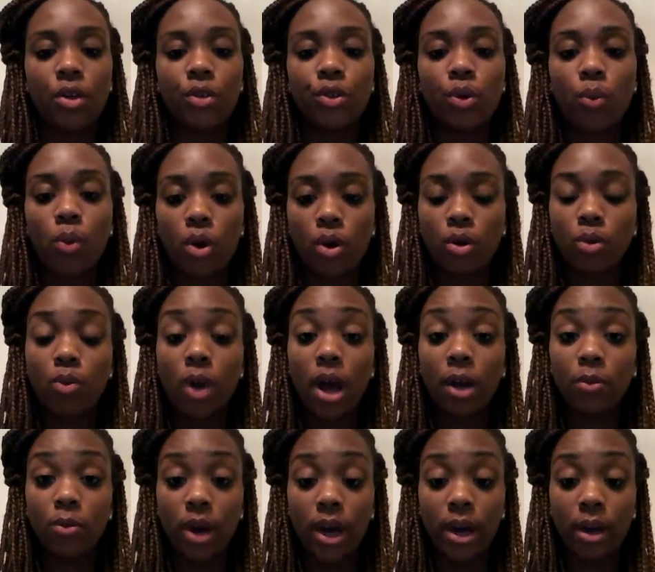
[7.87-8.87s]
The World
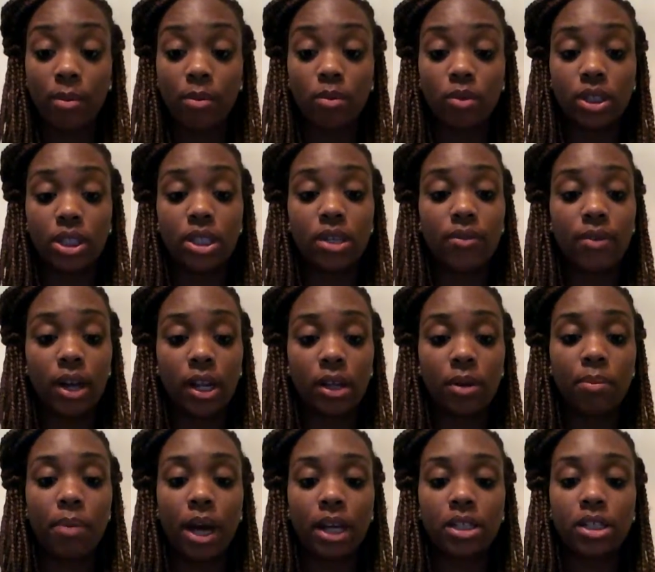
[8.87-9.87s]
Wide Web was
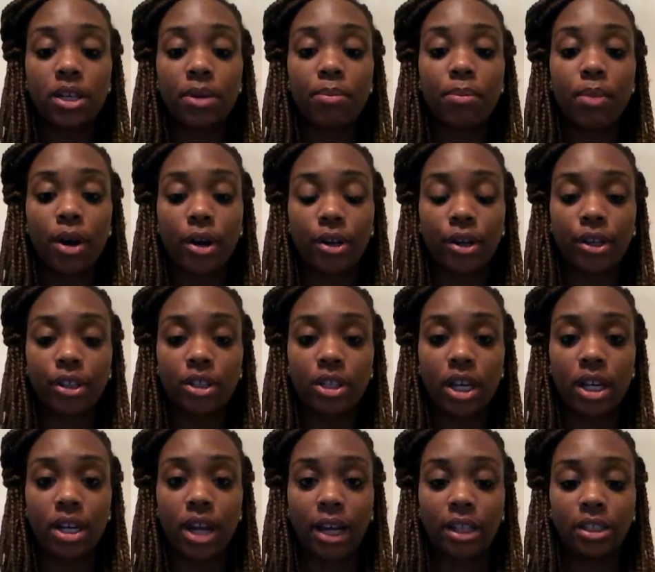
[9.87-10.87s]
developed by Tim Berners
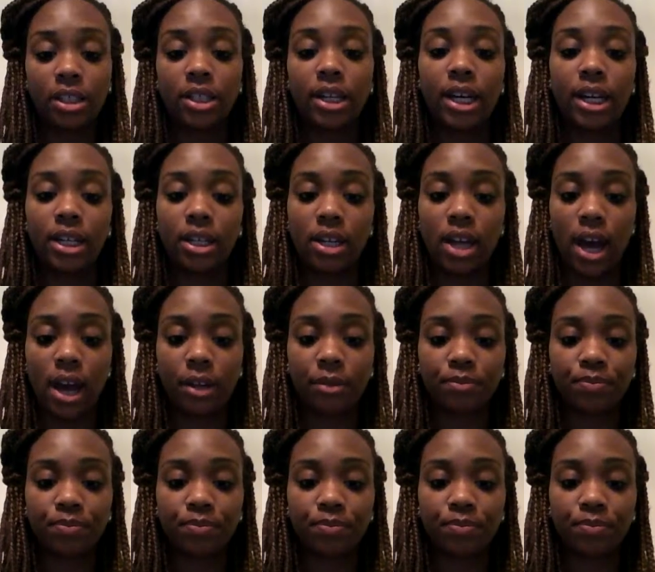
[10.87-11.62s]
in 1989.